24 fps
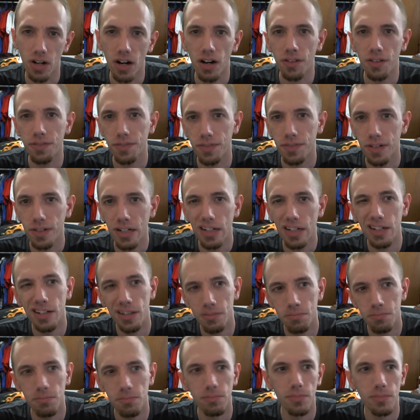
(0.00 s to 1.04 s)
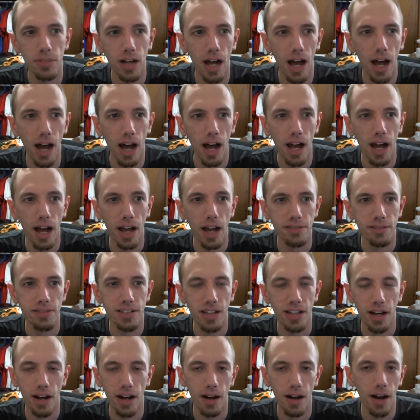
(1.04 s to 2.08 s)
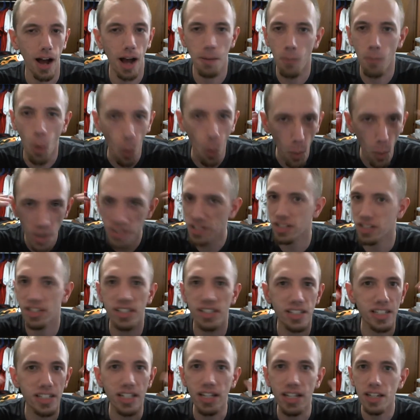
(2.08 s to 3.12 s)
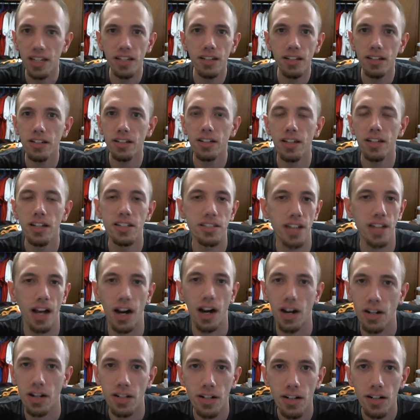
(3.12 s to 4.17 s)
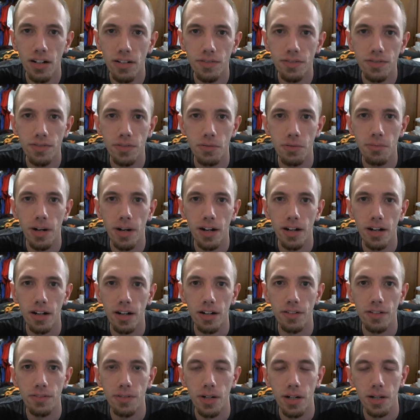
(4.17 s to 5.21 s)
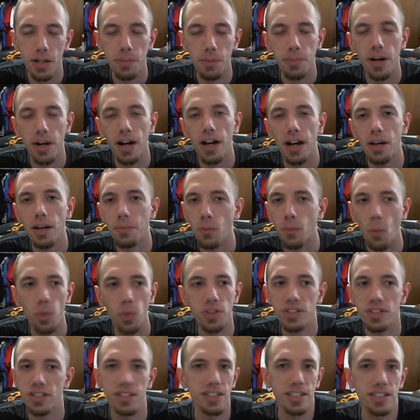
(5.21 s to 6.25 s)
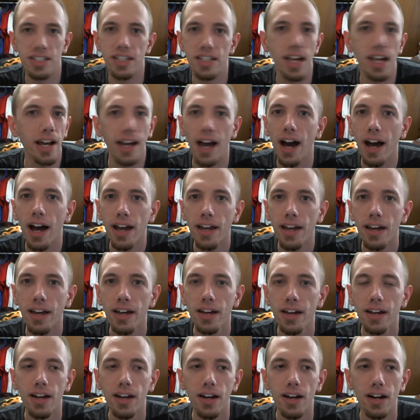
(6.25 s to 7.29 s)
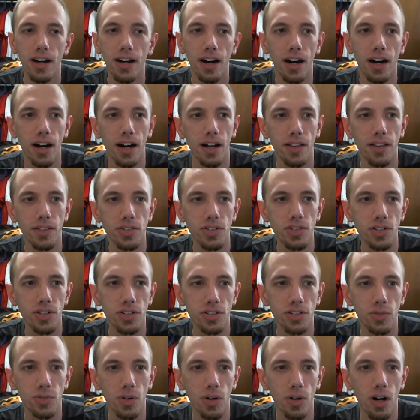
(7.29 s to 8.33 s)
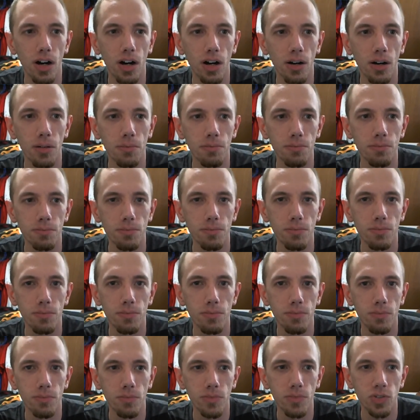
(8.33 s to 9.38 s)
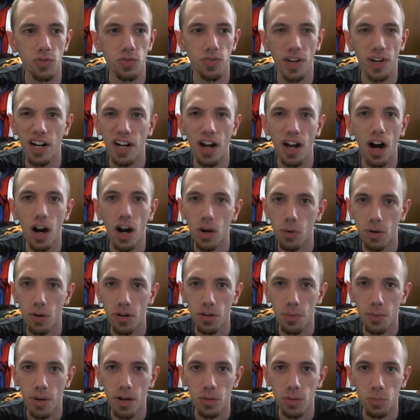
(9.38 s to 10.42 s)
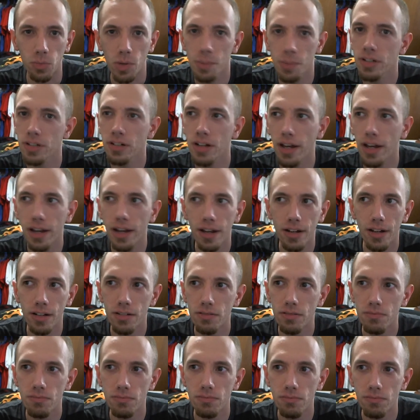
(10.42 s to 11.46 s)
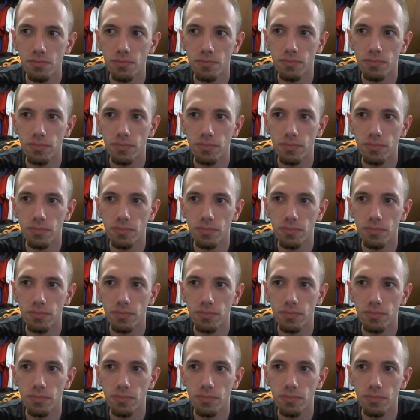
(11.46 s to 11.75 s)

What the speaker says: off. I'm always going to see his character from American Pie. I'm always going to see that guy that just is very awkward around women, and